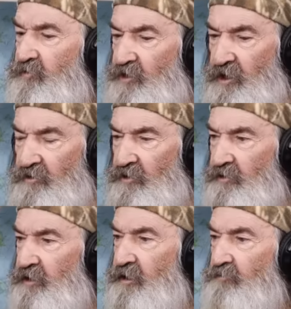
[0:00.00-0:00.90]

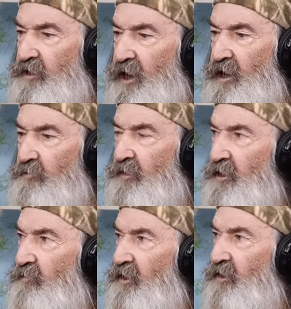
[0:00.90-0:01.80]
Jesus, Him dying,
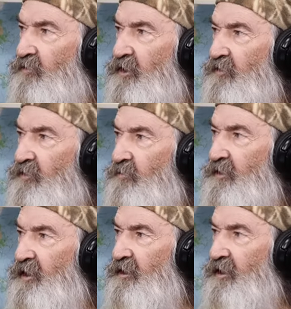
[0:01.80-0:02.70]
being buried, and raised from
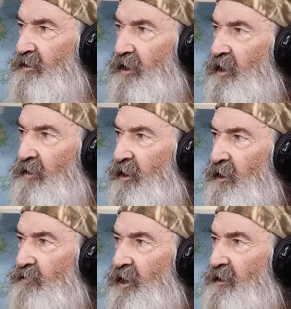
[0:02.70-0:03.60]
the dead. They're, they're, they're
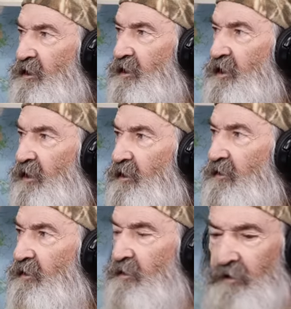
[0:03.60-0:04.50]
everything they did.
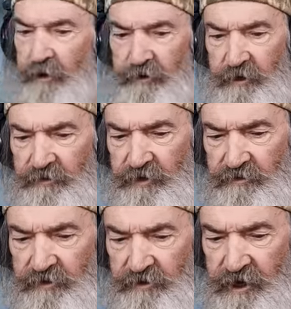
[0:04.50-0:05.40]
Yeah. I mean, they were
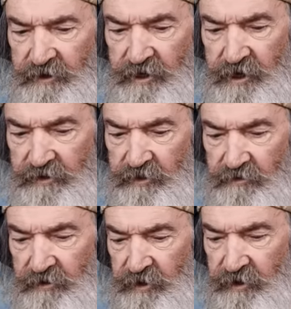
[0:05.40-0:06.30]
just, just like this.
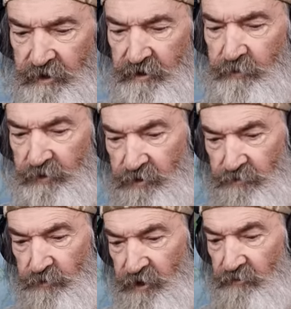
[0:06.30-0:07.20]
I mean,
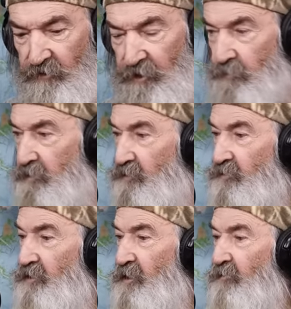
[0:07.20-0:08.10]
just read Philippians,
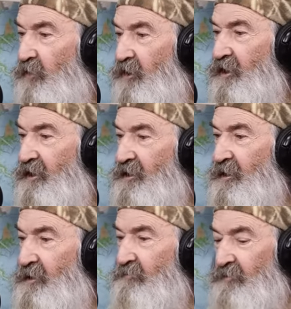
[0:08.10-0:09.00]
you say, boy,
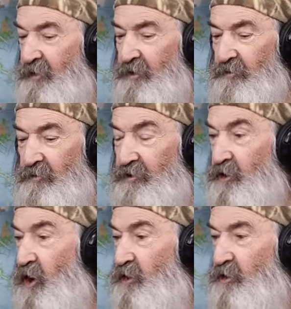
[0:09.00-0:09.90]
it's
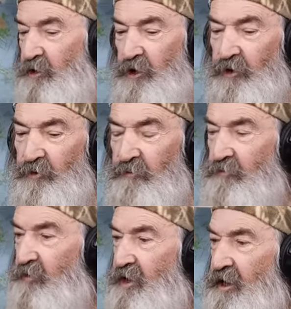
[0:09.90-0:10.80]
hard to do
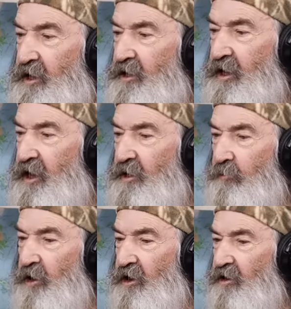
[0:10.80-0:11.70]
without any kind
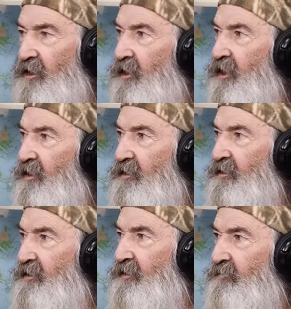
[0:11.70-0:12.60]
of prayer in there.
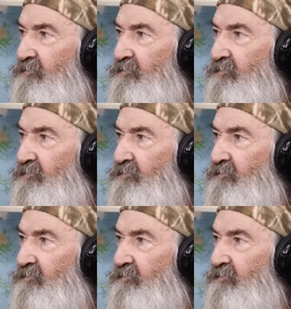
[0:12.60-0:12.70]
Yeah.